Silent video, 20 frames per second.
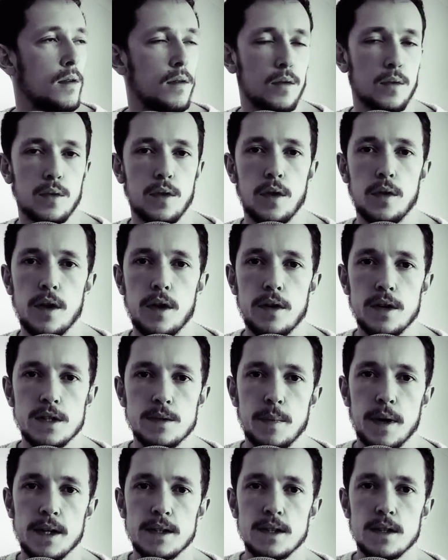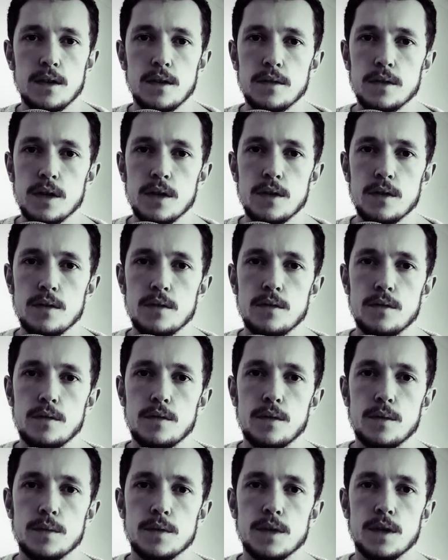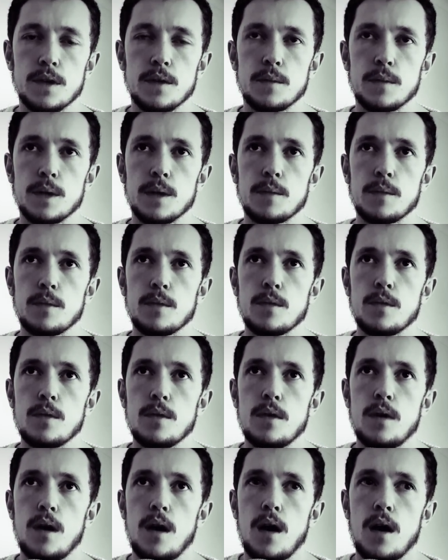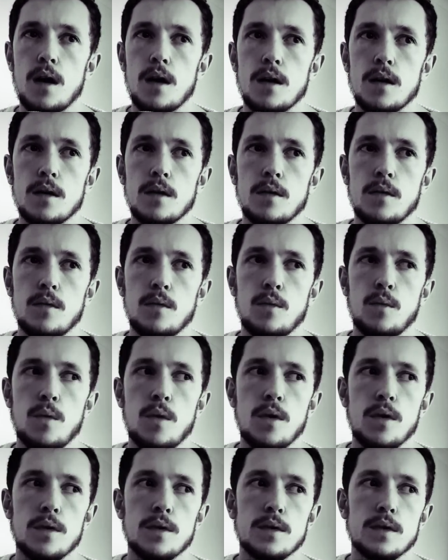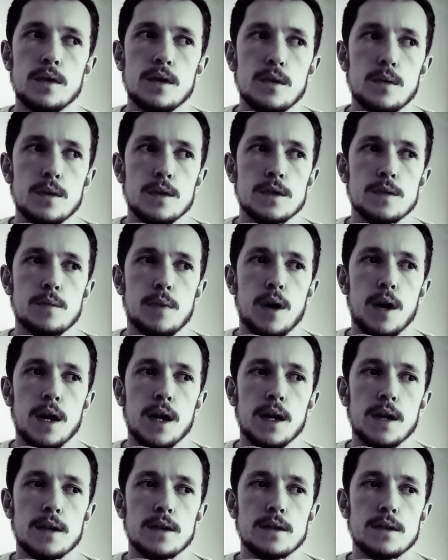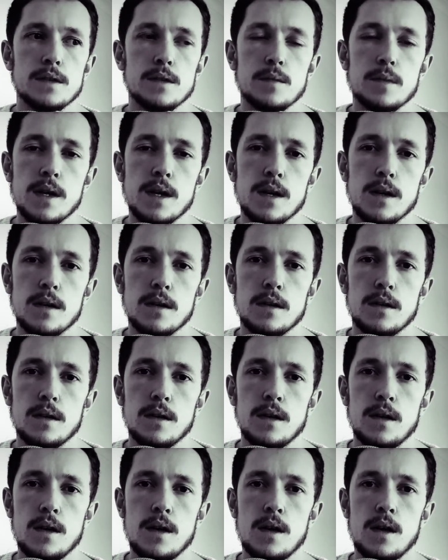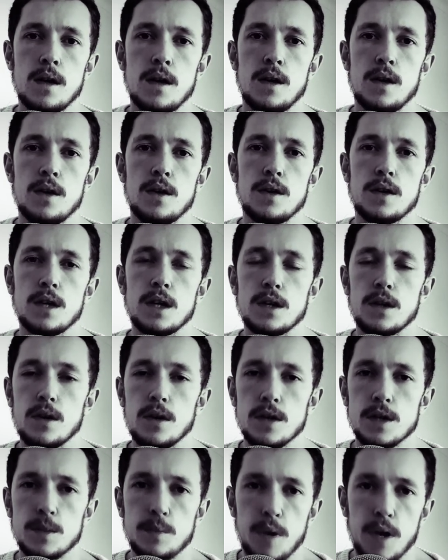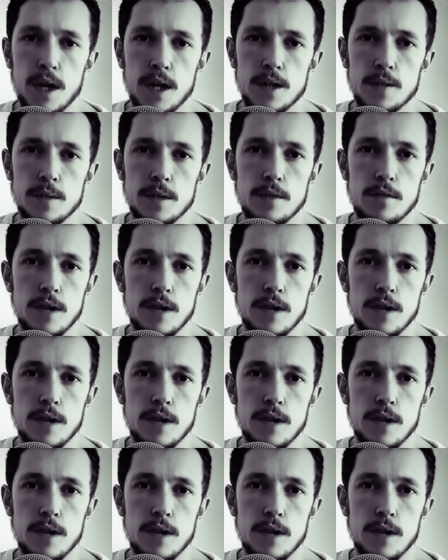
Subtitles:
although they're expected of you from certain people, aren't what you aspire to be. You don't aspire to be